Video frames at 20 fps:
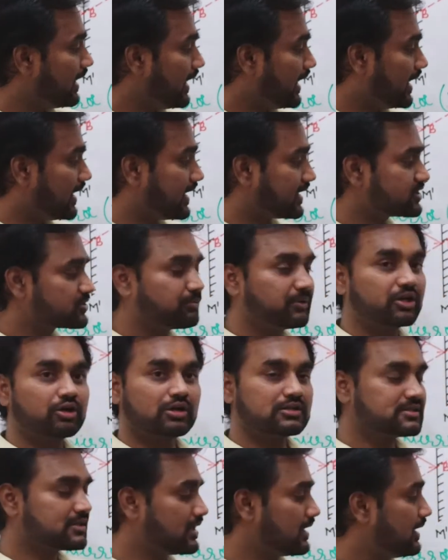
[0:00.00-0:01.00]
Erect
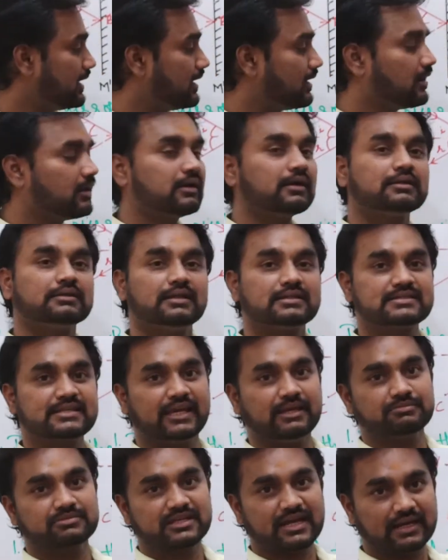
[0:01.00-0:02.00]
because the
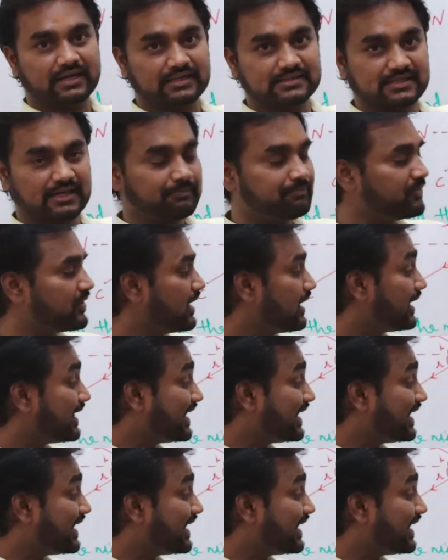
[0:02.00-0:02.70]
same side is up.